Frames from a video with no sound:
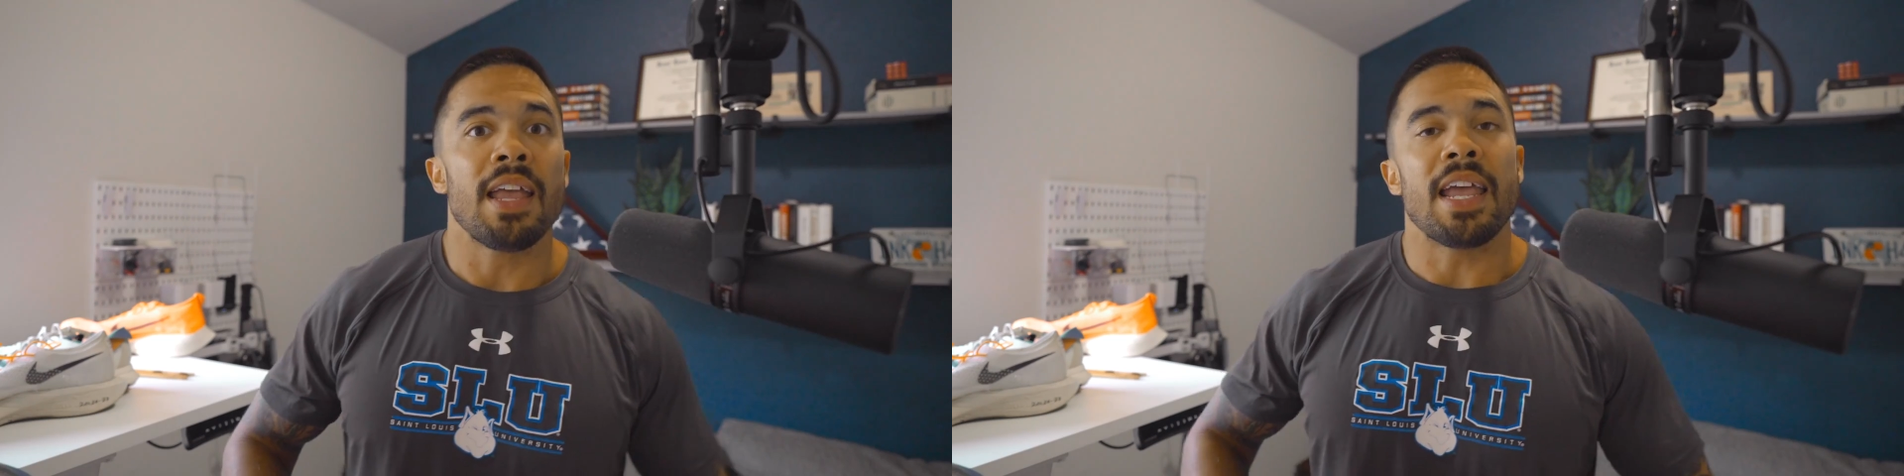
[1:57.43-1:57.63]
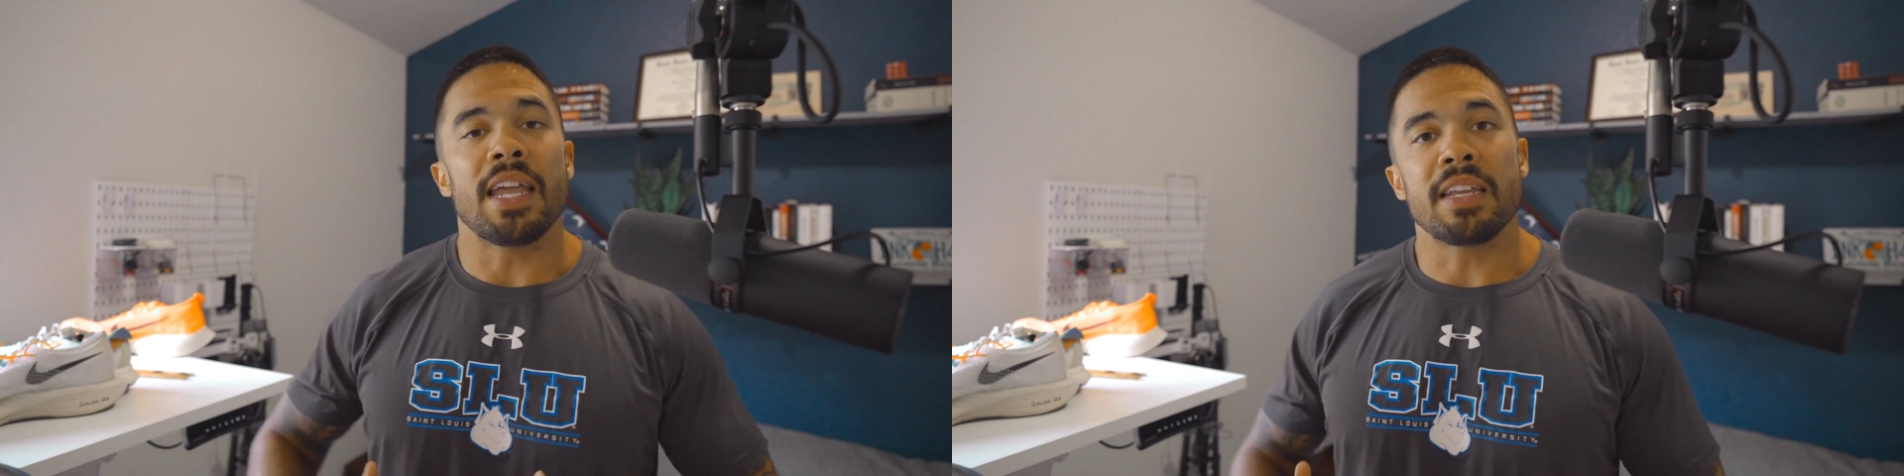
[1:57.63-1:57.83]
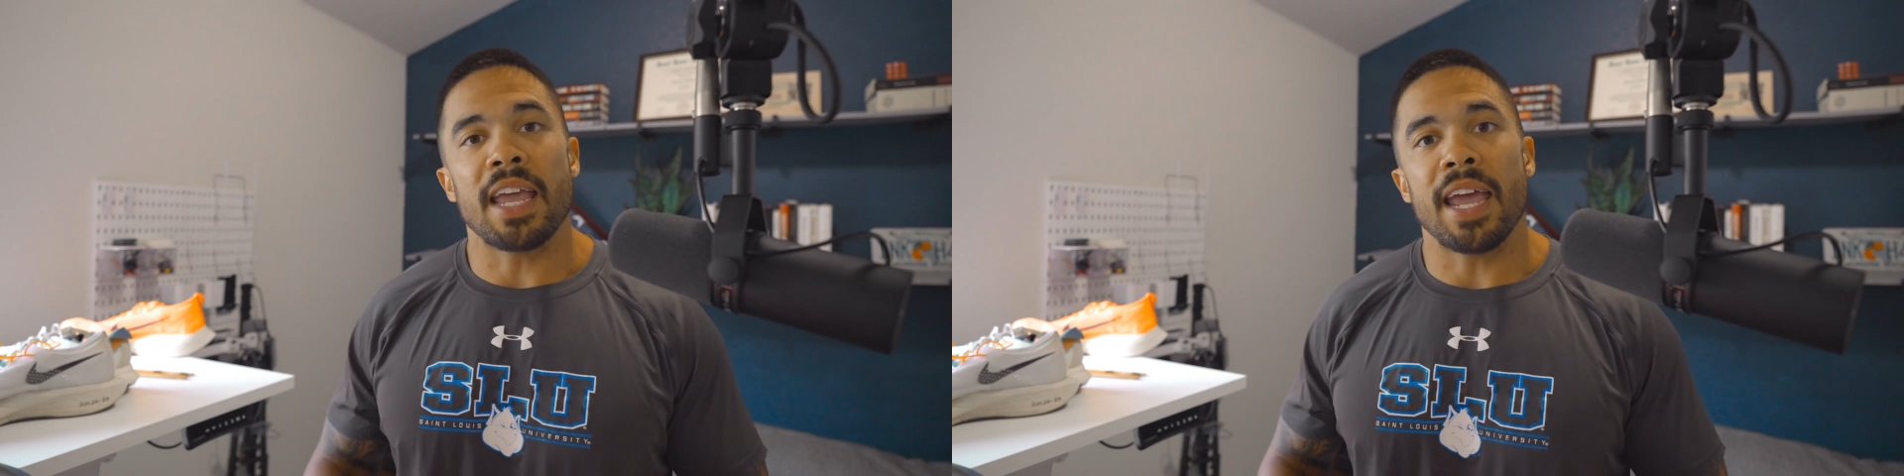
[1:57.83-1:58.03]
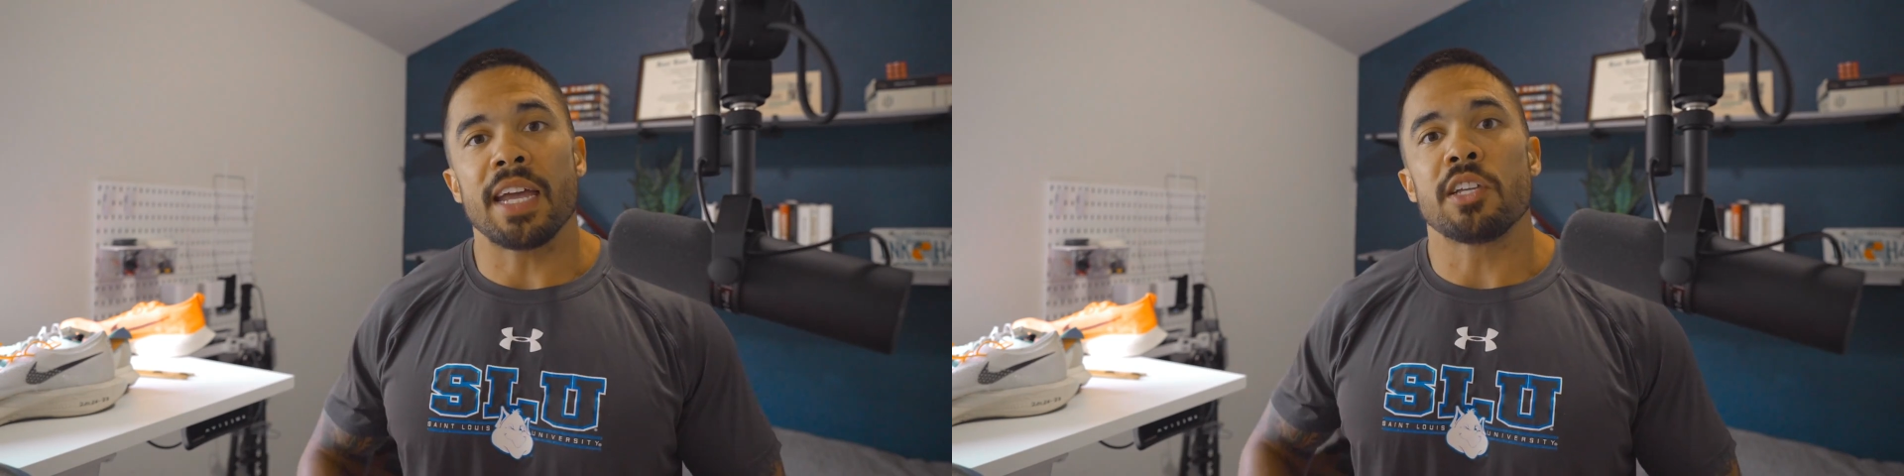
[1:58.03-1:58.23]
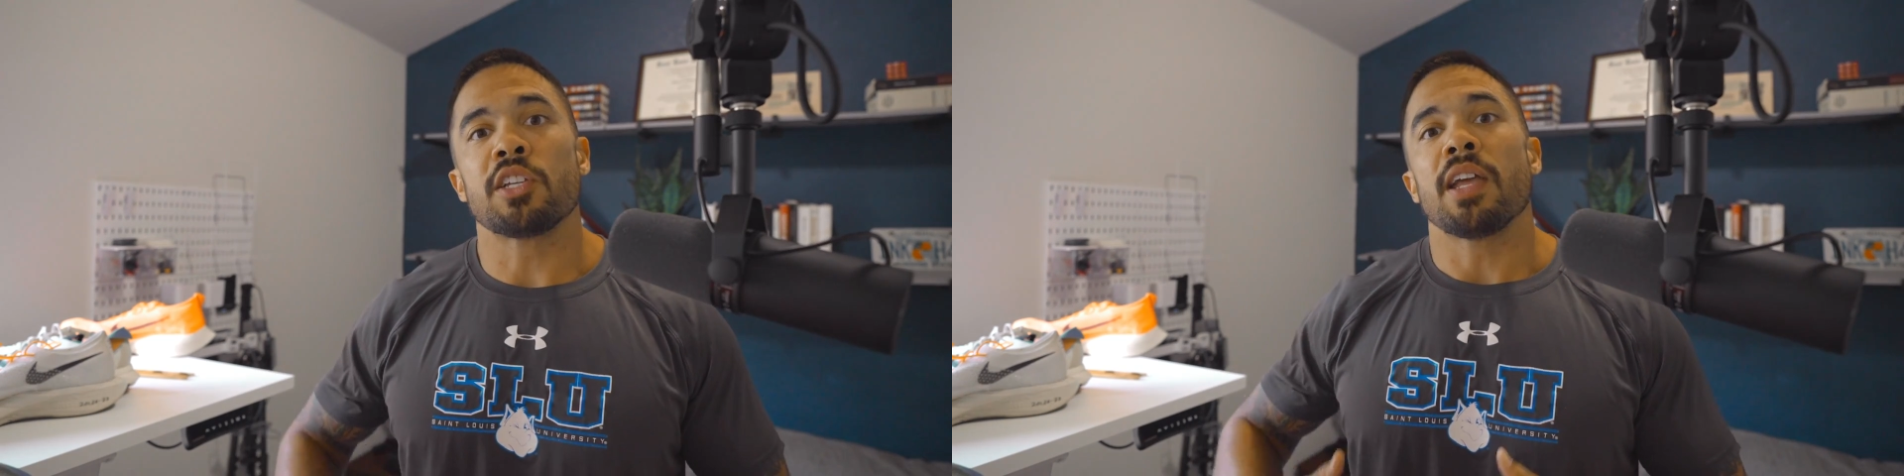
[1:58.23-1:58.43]

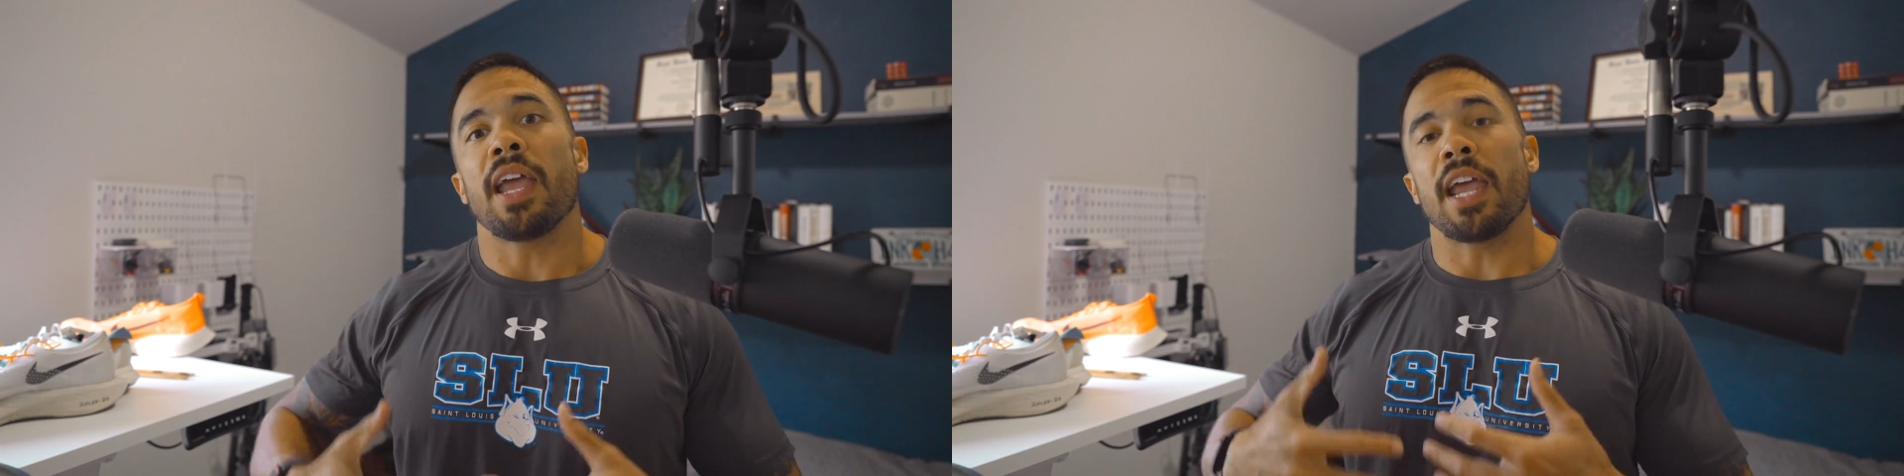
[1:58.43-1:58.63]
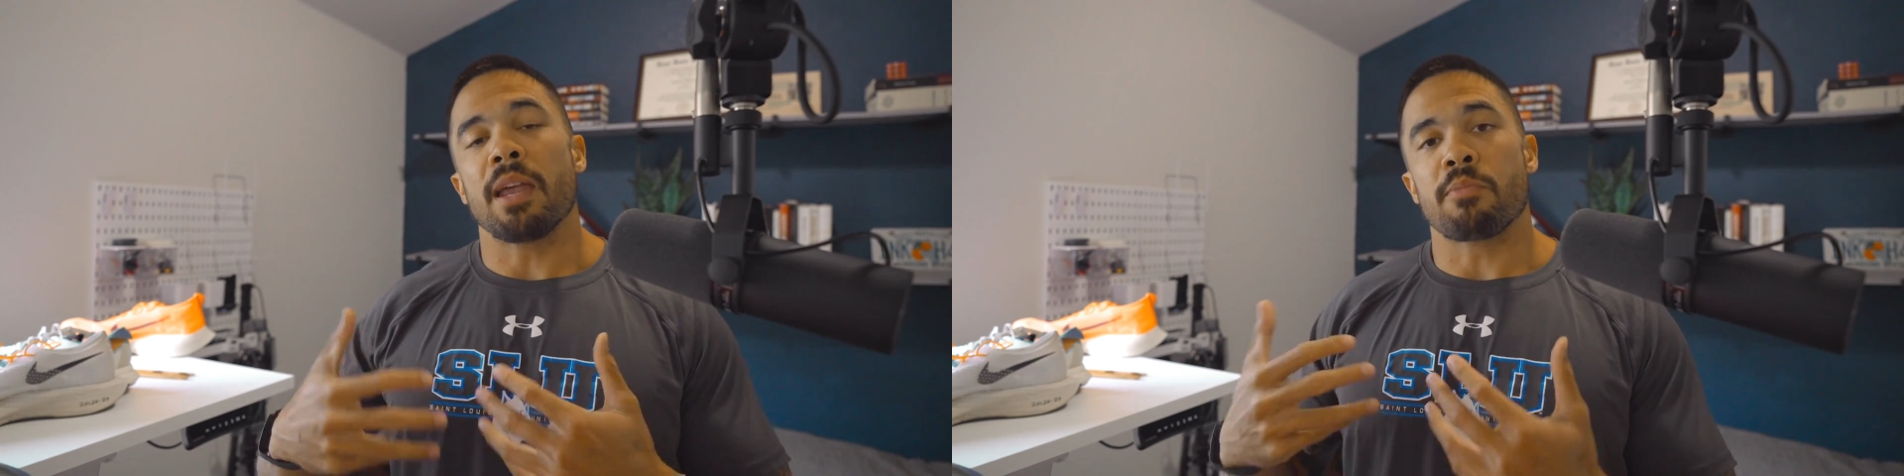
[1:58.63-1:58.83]
engage and